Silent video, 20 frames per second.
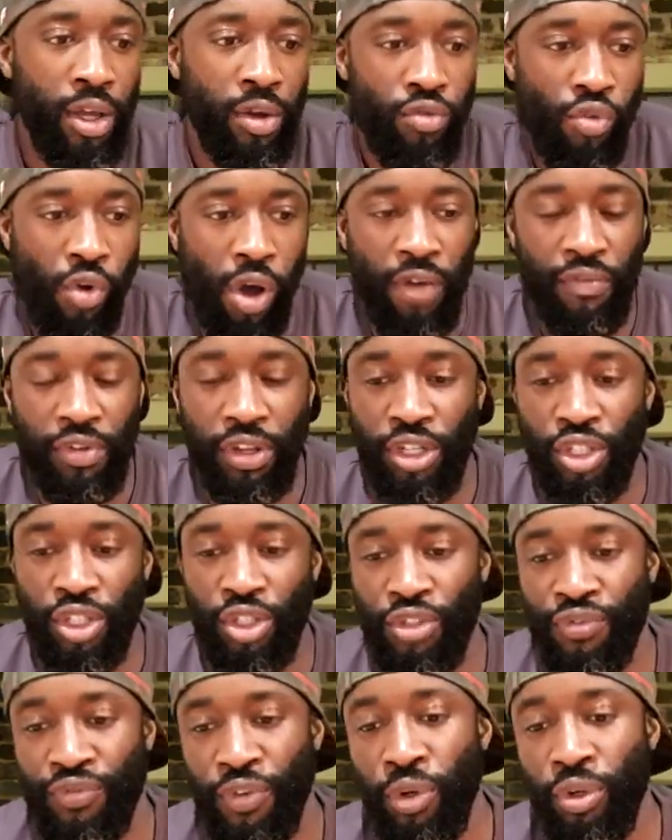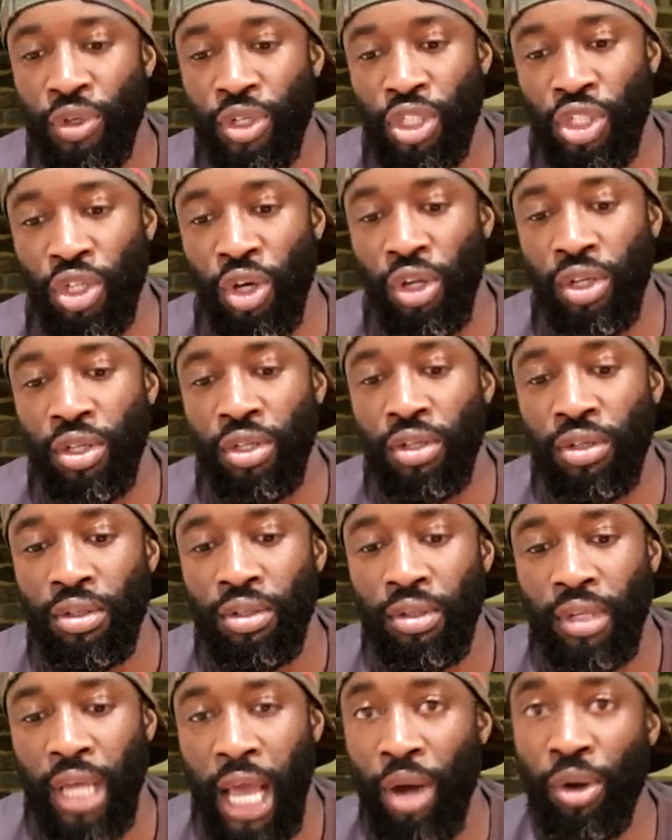rather than just focus on
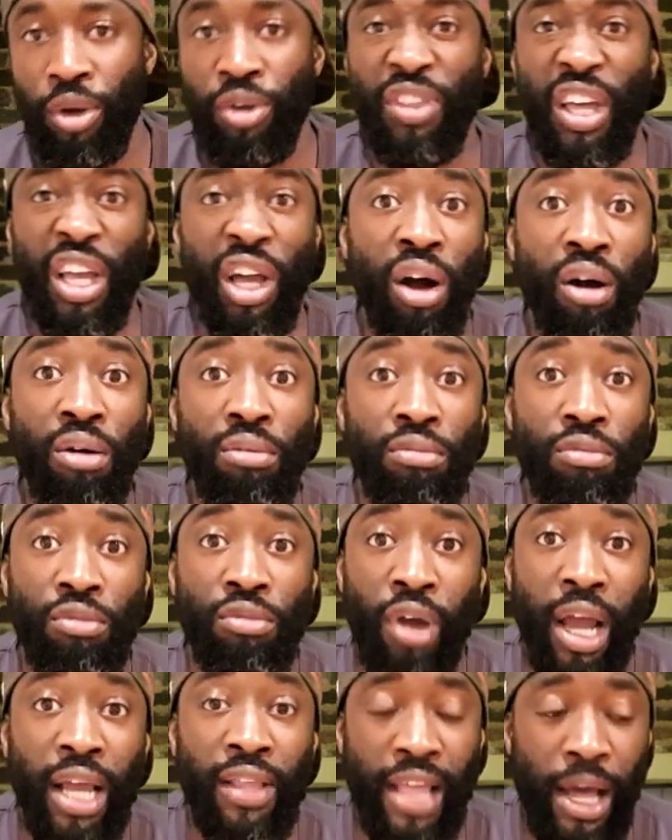how good they are, right?